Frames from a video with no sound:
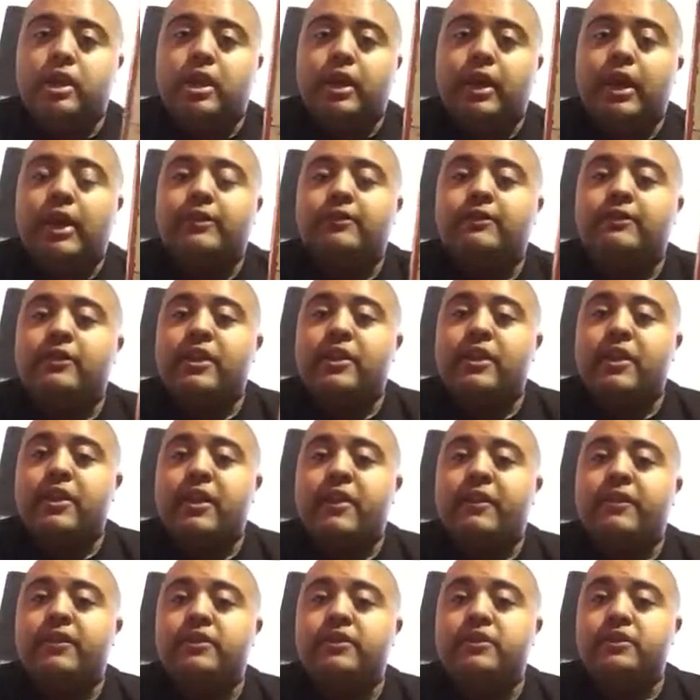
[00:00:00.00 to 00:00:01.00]
I'd say
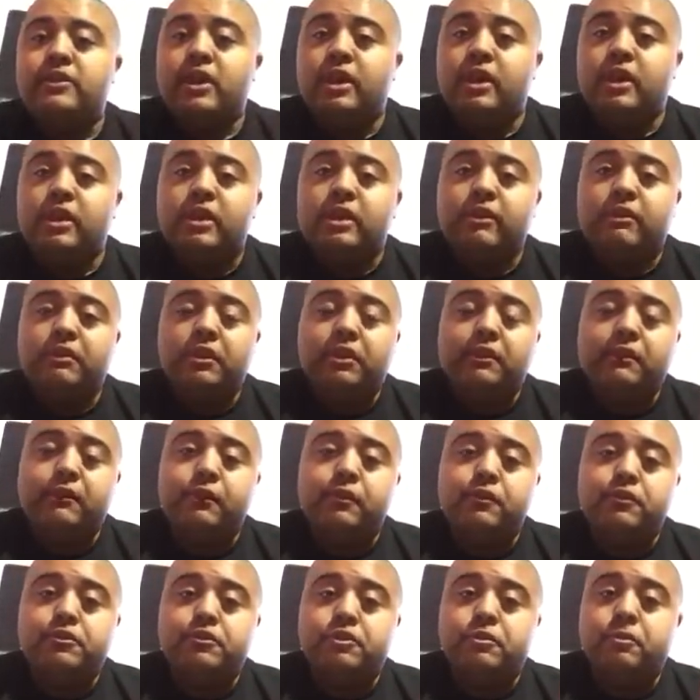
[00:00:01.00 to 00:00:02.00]
that this DVD
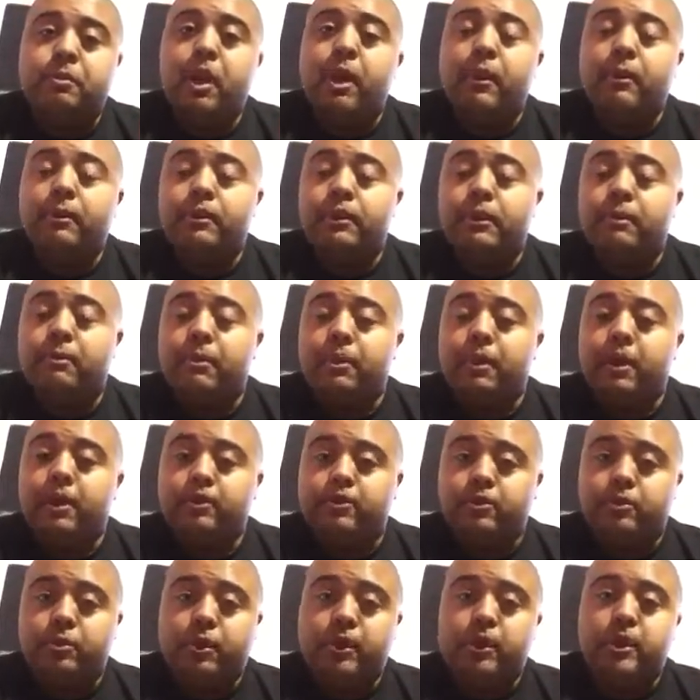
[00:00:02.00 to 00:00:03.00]
version is probably the
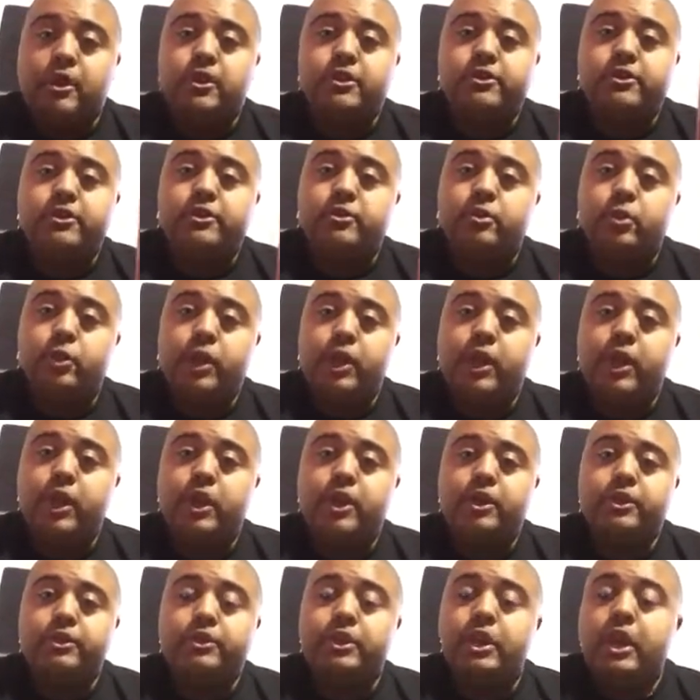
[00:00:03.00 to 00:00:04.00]
best, because this one
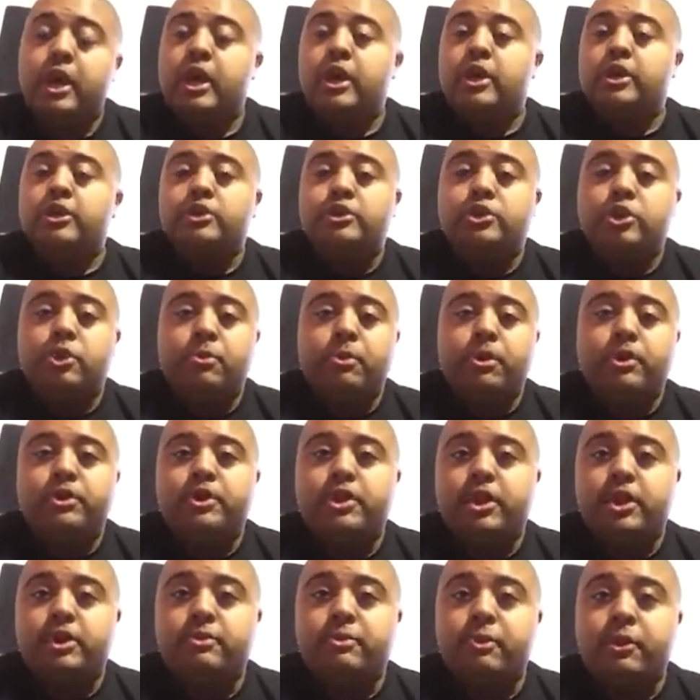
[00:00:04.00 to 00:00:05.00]
has so
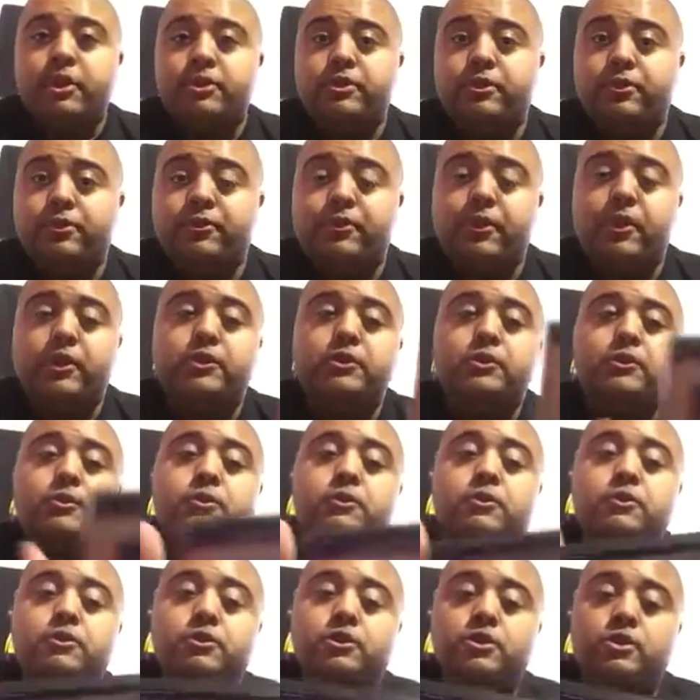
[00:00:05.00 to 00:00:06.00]
much special
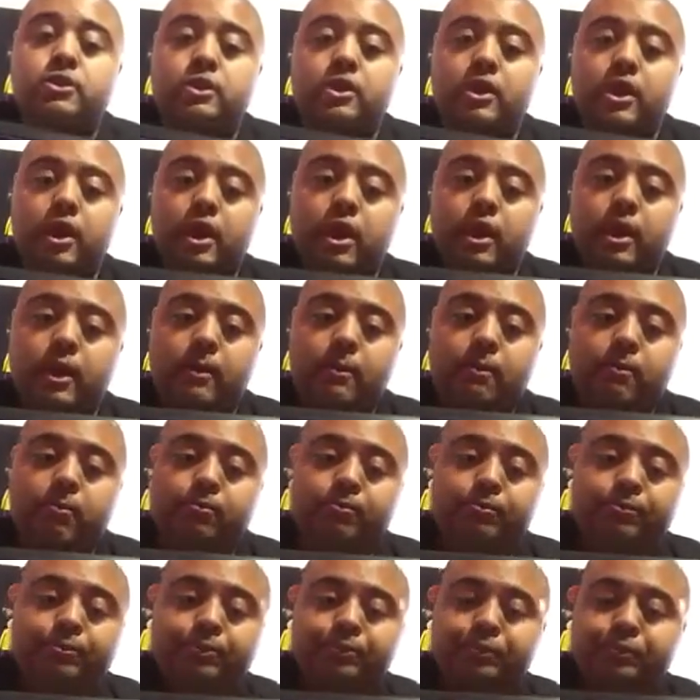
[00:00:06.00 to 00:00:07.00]
features.
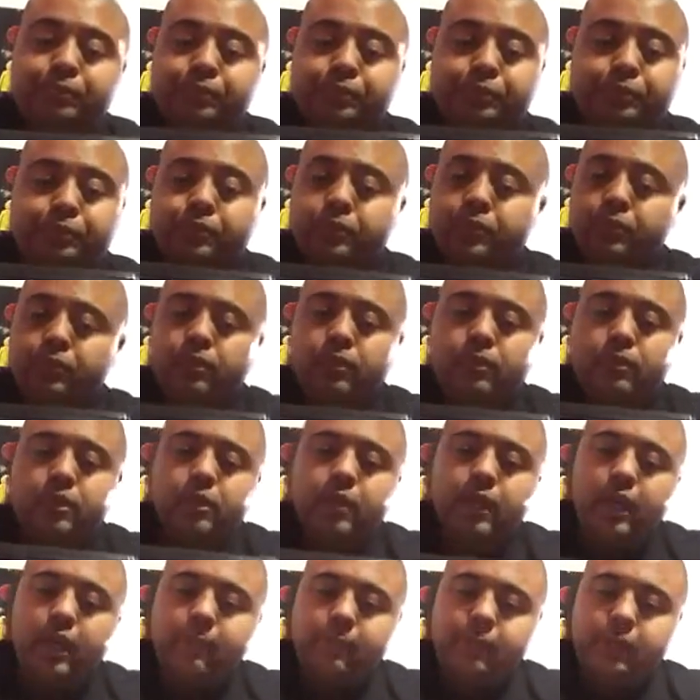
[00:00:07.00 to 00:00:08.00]

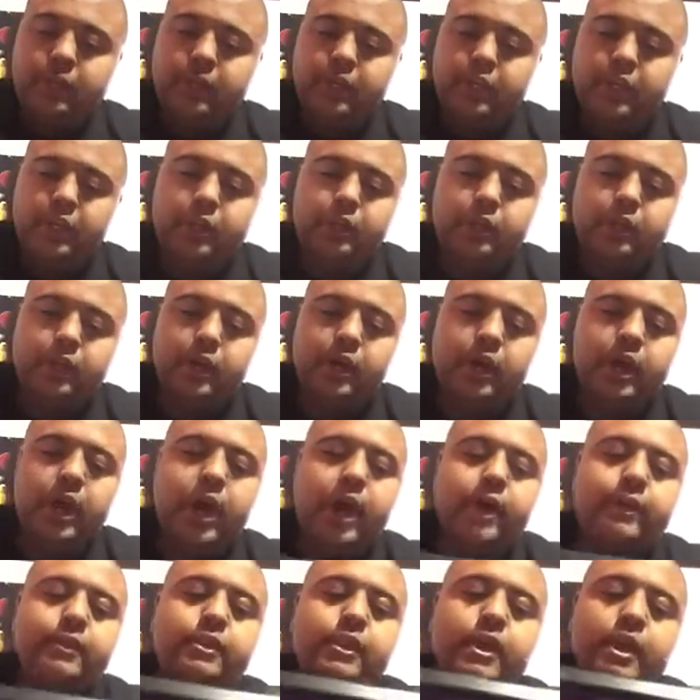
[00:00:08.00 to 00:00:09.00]
I mean, like, you
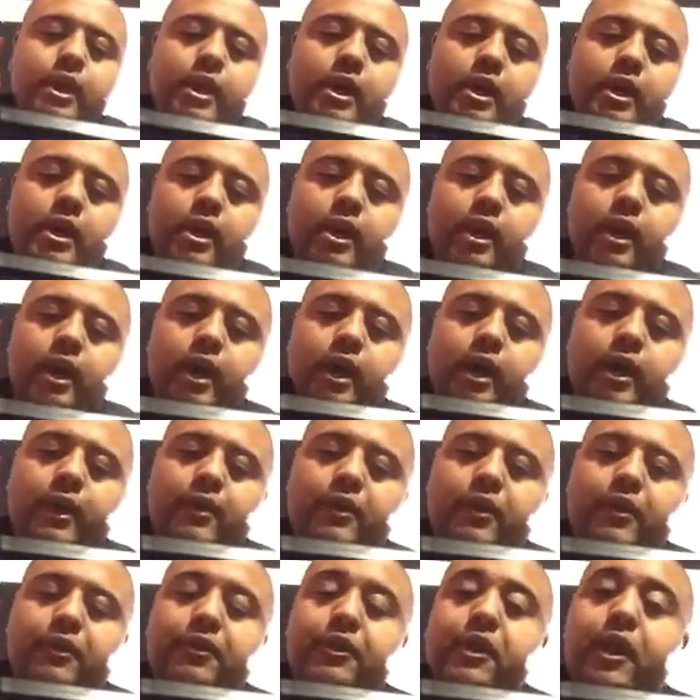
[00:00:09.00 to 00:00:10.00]
got
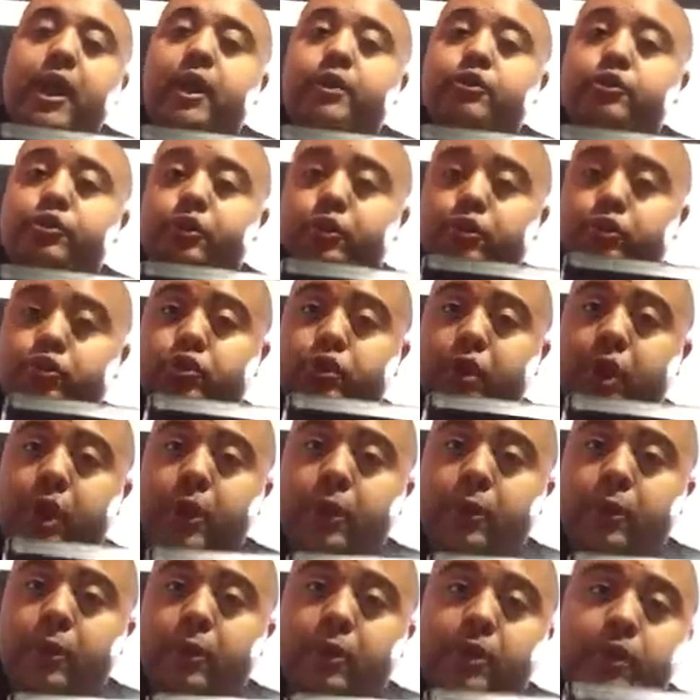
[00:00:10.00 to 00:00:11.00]
the theatrical
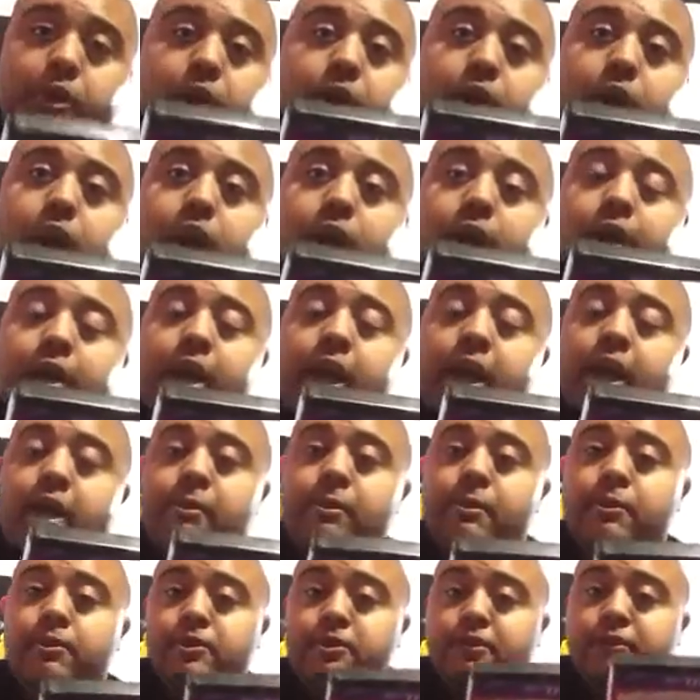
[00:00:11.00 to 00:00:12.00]
trailer, you got
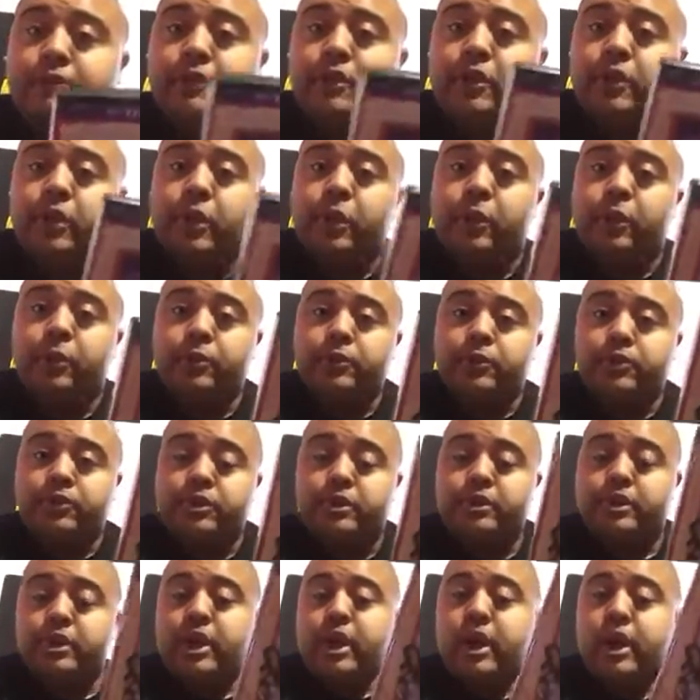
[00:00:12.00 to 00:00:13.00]
8 music
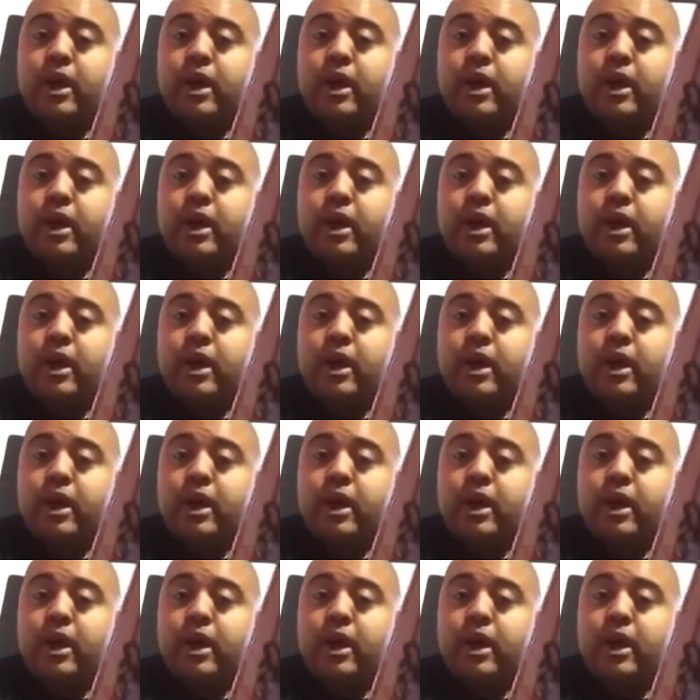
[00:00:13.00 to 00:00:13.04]
videos